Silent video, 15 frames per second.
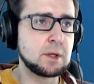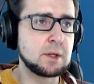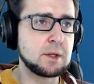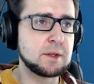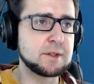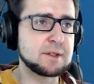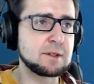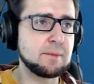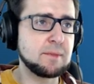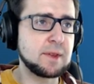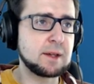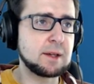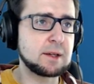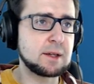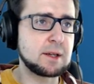
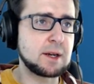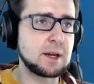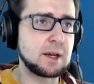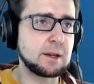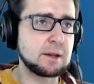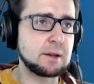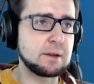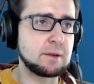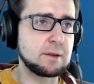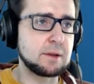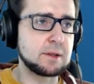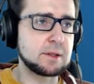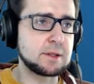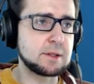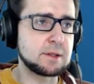Something like
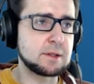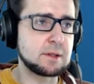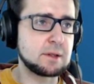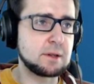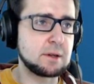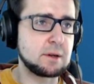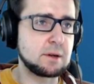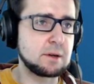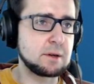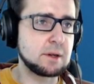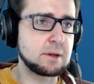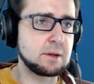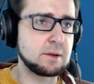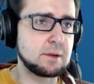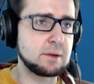this.
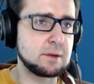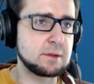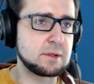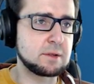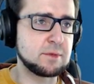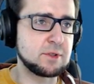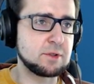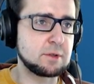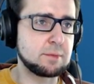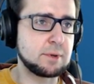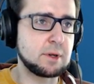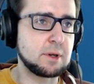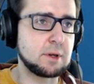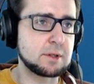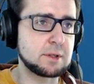Rock of us, Mister
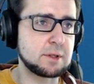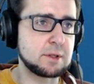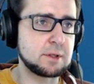Porter.